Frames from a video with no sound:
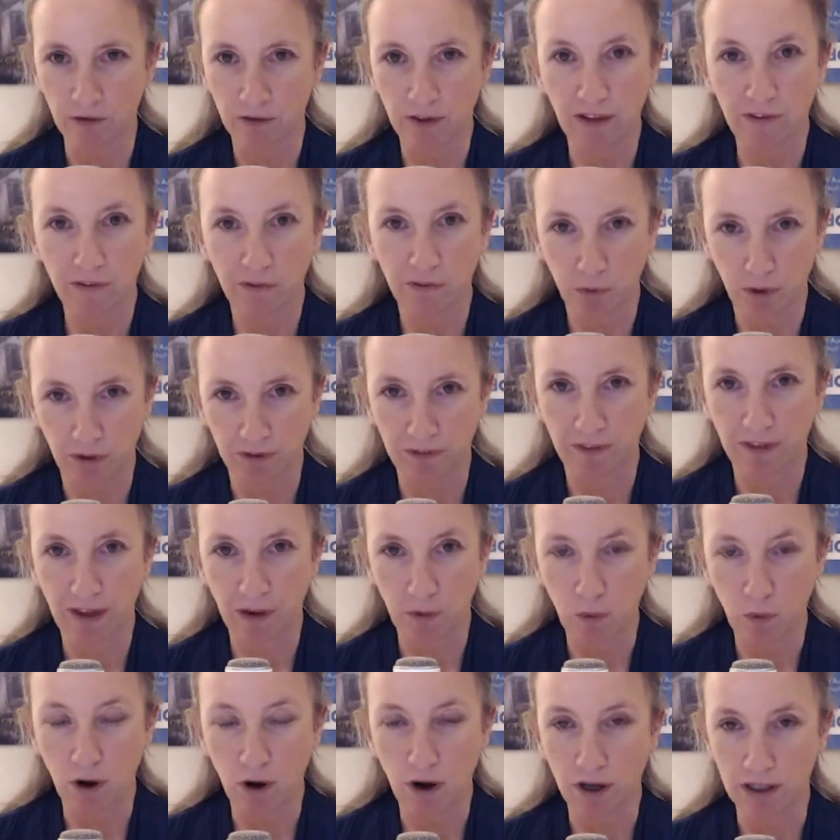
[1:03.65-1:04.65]
That's what they
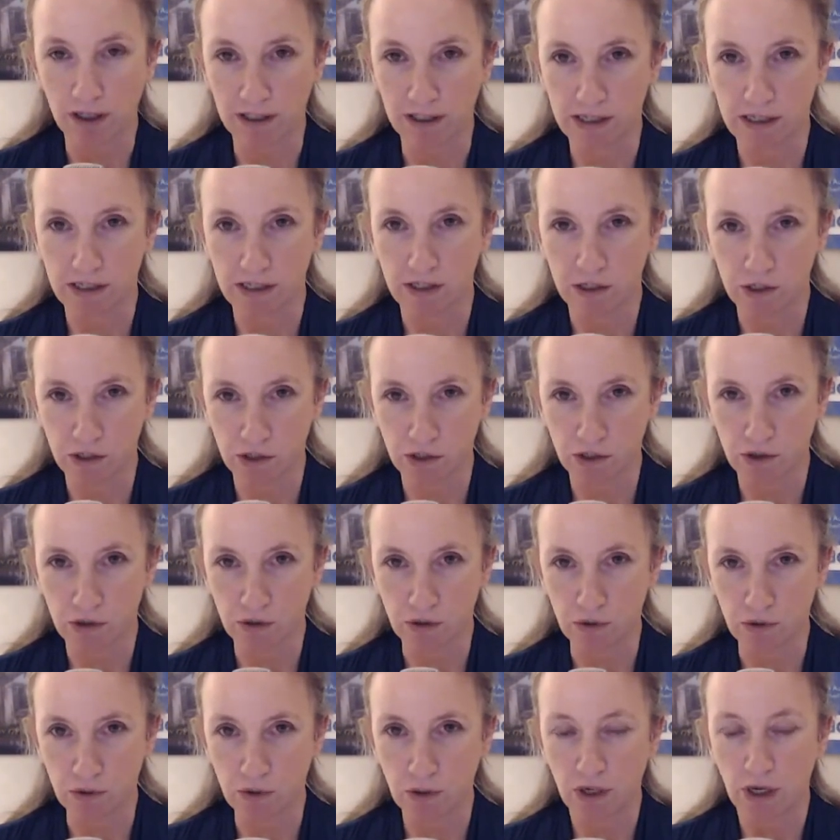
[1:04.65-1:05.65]
want to
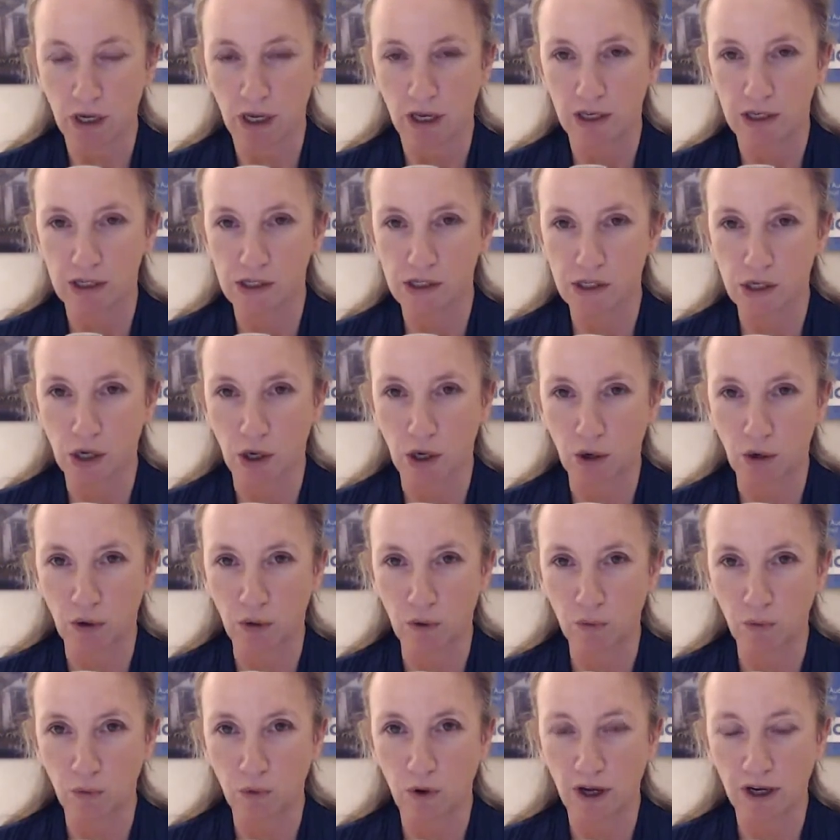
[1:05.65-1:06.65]
do.
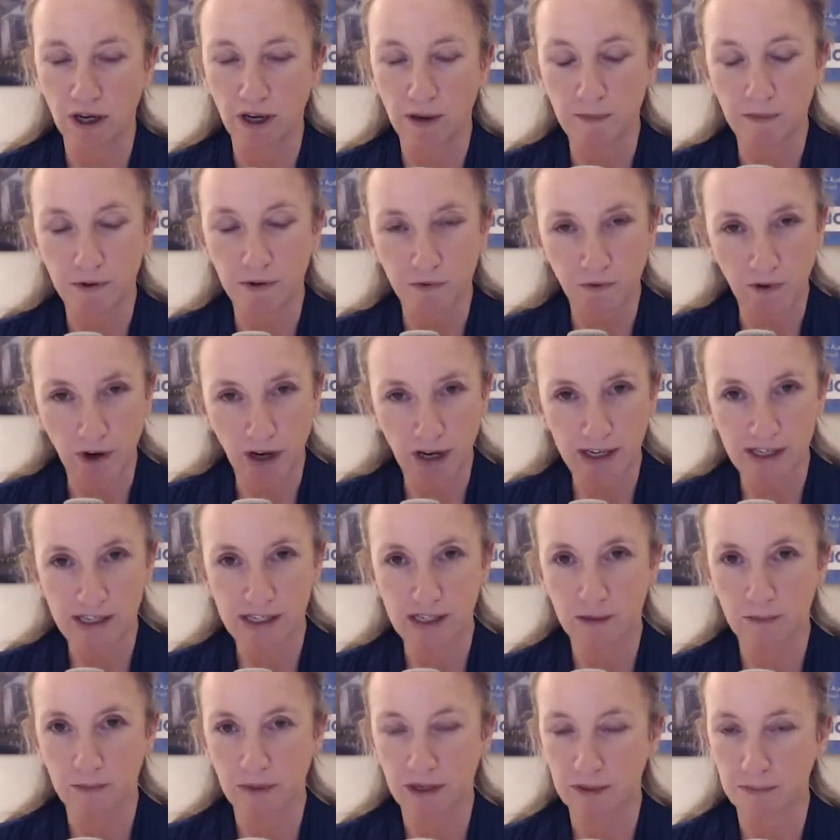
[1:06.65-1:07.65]
So what I'm
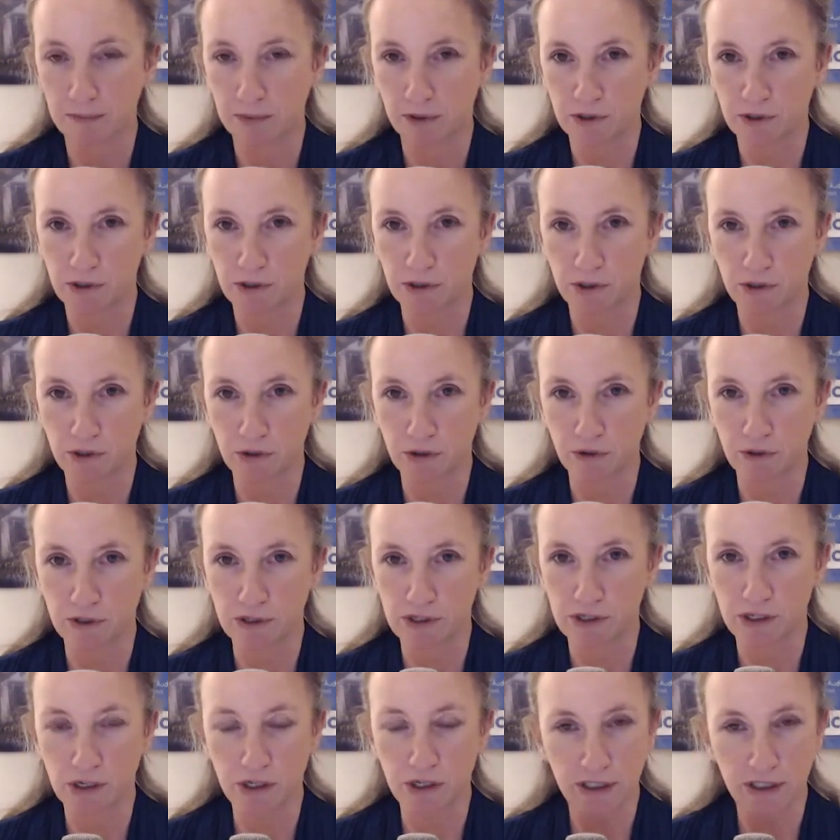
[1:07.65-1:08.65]
advising people to do
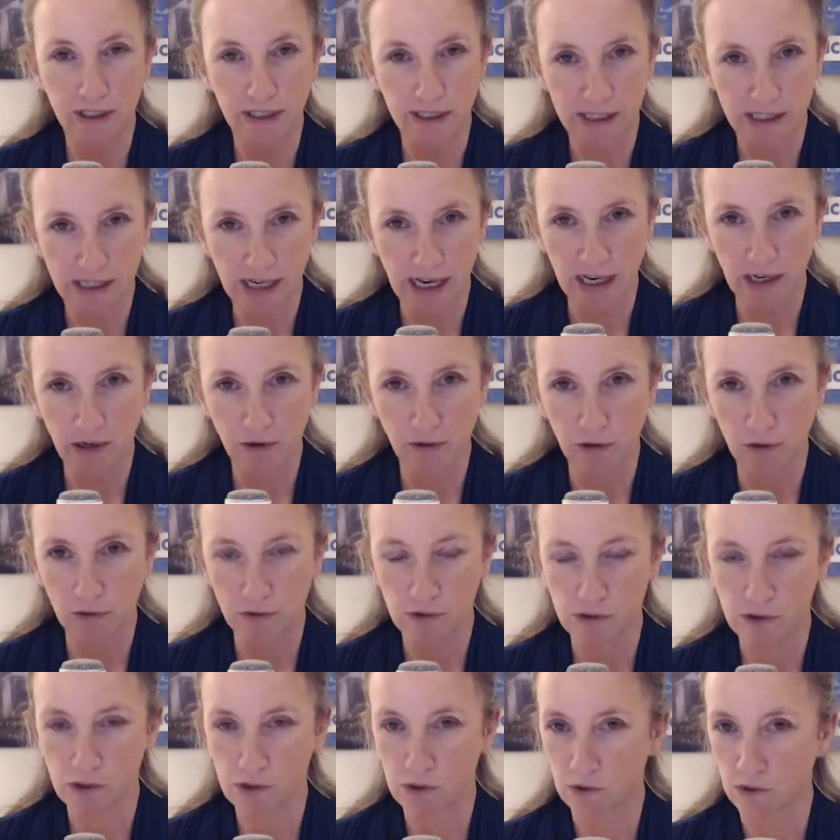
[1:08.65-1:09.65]
is certainly tell your
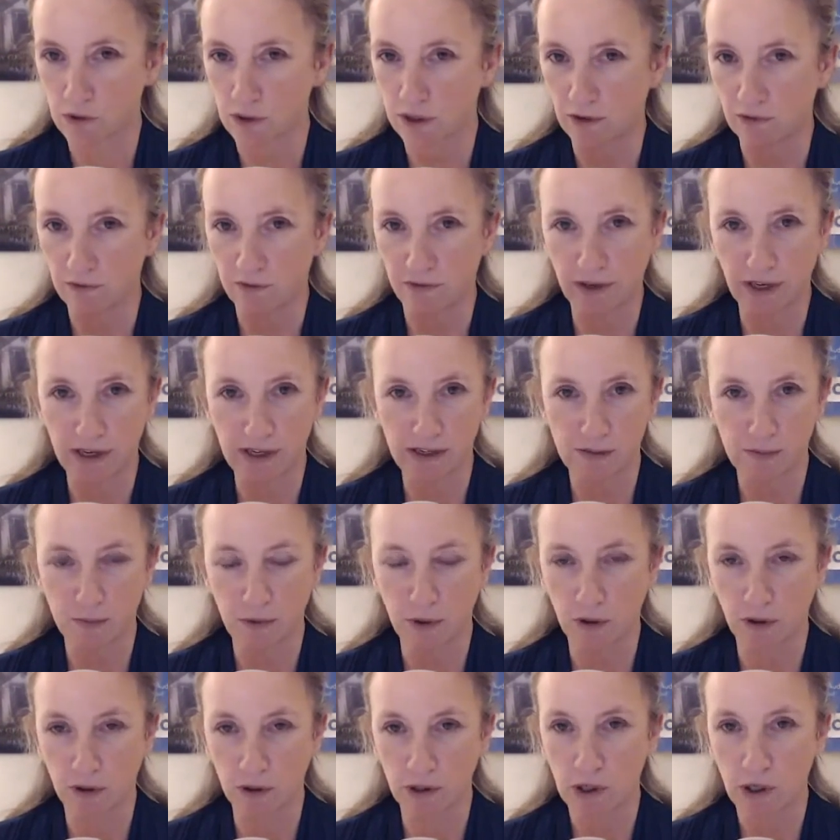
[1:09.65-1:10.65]
own story on
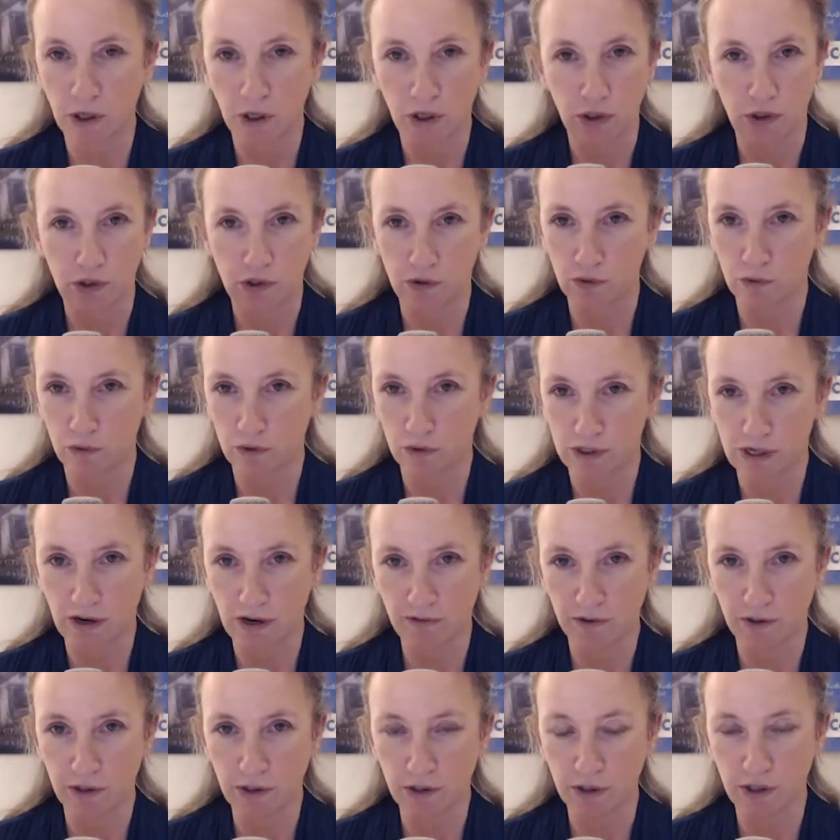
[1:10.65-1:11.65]
Facebook, do
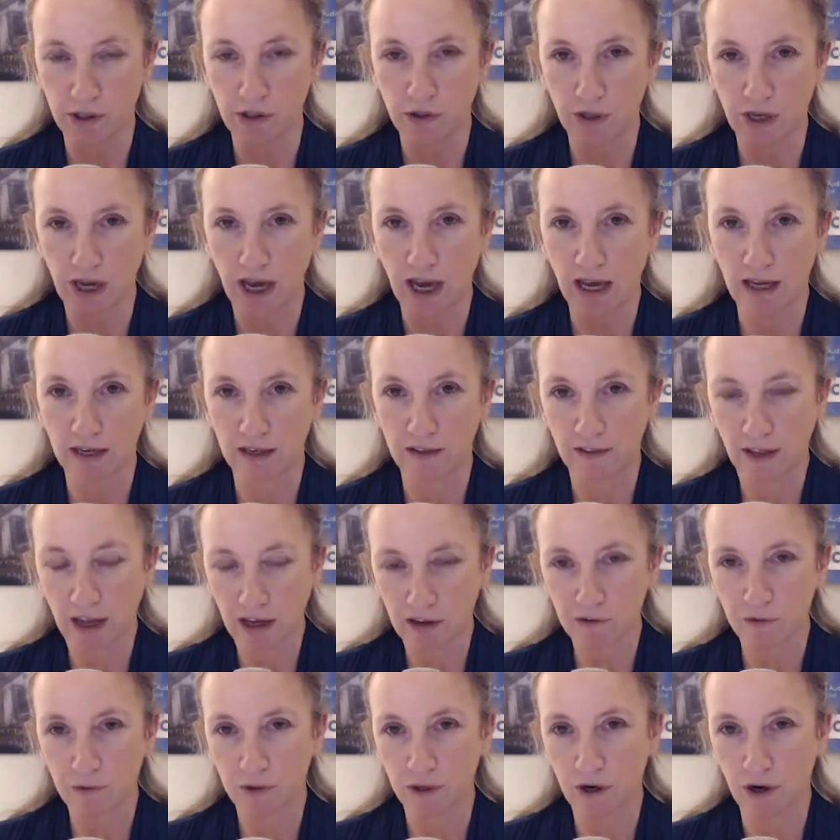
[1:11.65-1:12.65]
whatever you can in
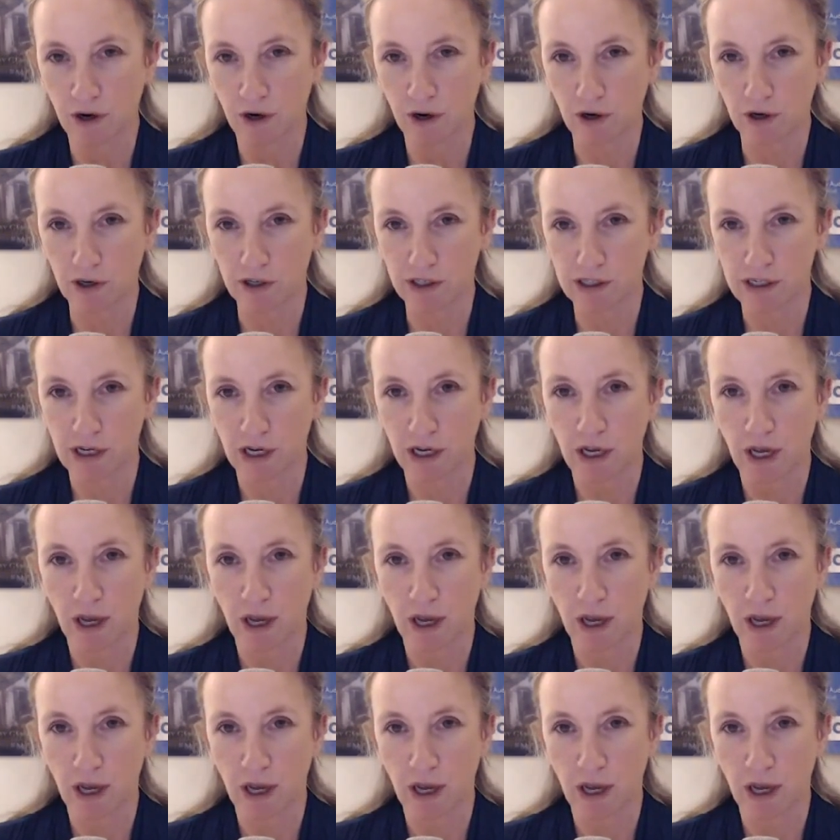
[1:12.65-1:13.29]
that regard.